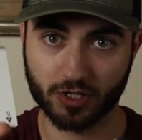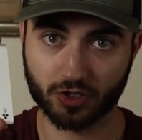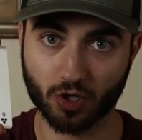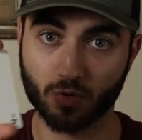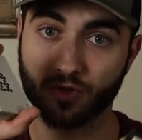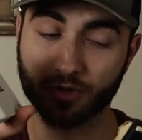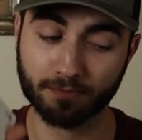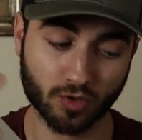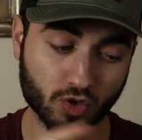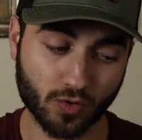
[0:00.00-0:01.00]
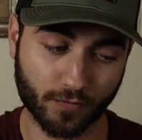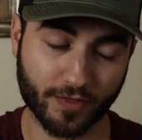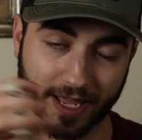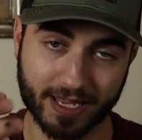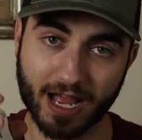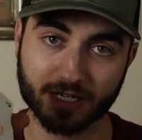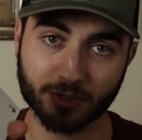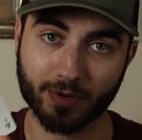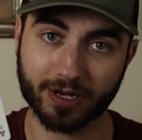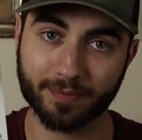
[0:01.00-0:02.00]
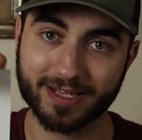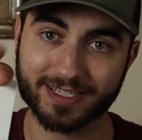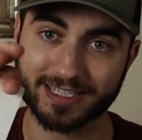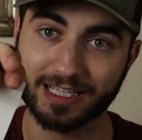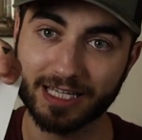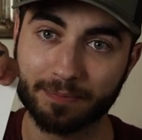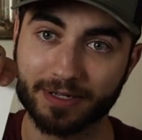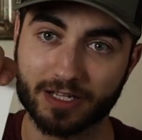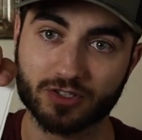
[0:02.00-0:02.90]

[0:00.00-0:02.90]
So the move that he actually recommends is clipping it.